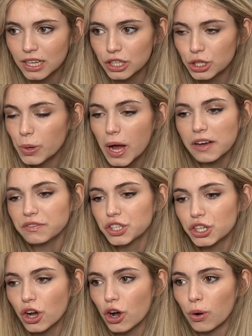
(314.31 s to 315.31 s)
you have
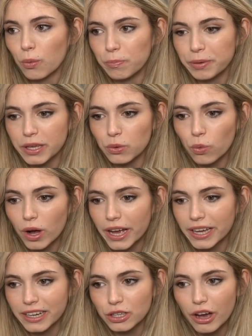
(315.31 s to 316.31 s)
to go
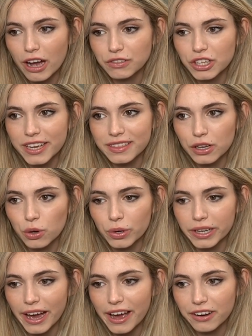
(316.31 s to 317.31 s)
b1 and you have to get the
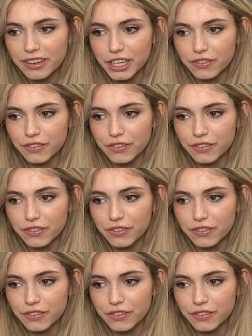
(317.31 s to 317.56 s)
queen out of here.